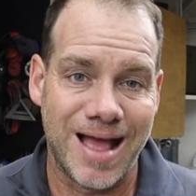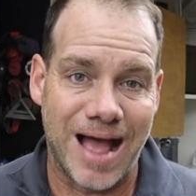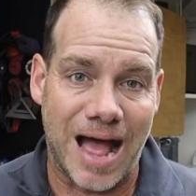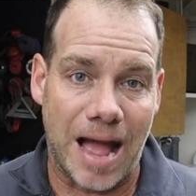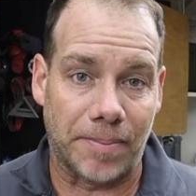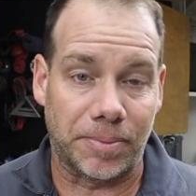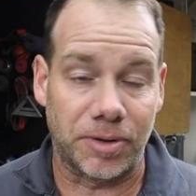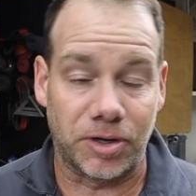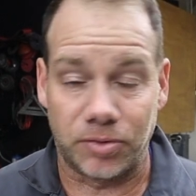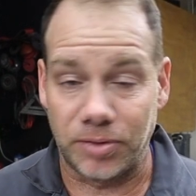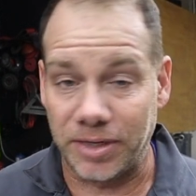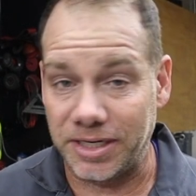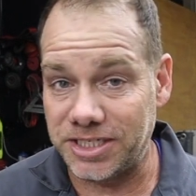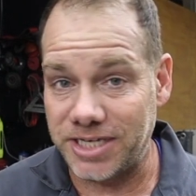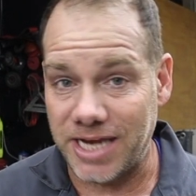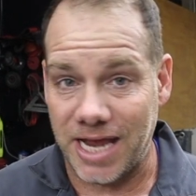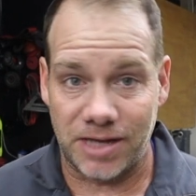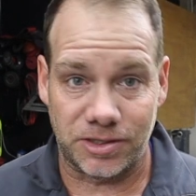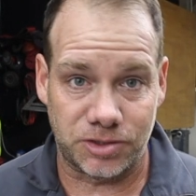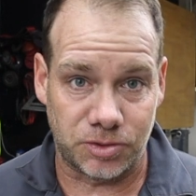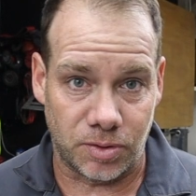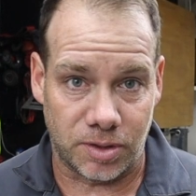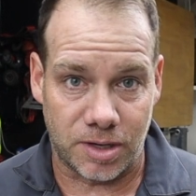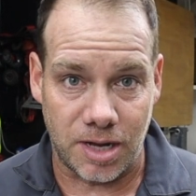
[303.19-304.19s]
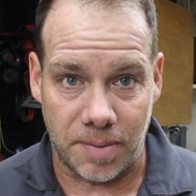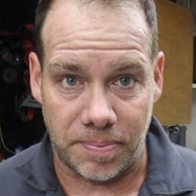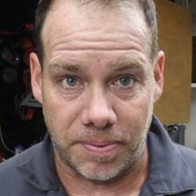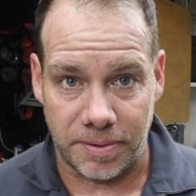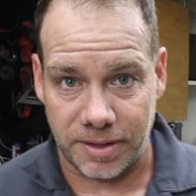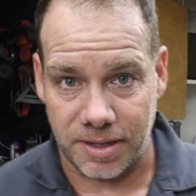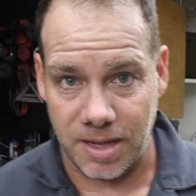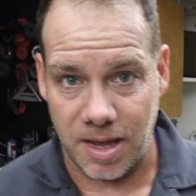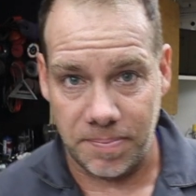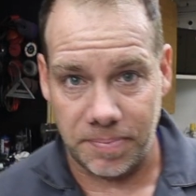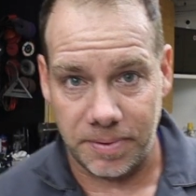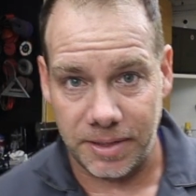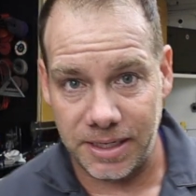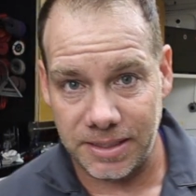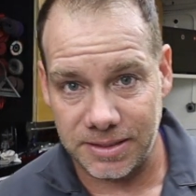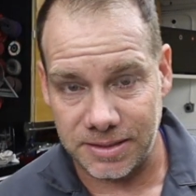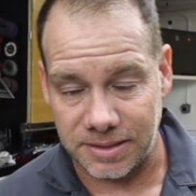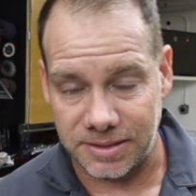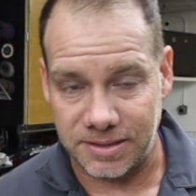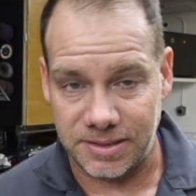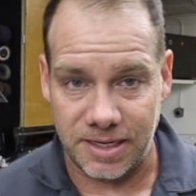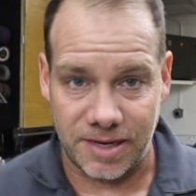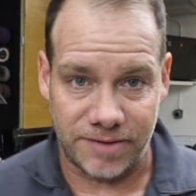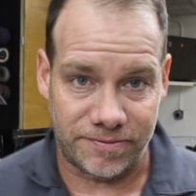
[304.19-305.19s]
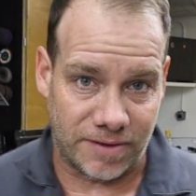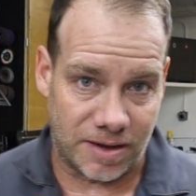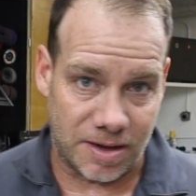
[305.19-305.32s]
I'm gonna reach out to a couple of the companies and see if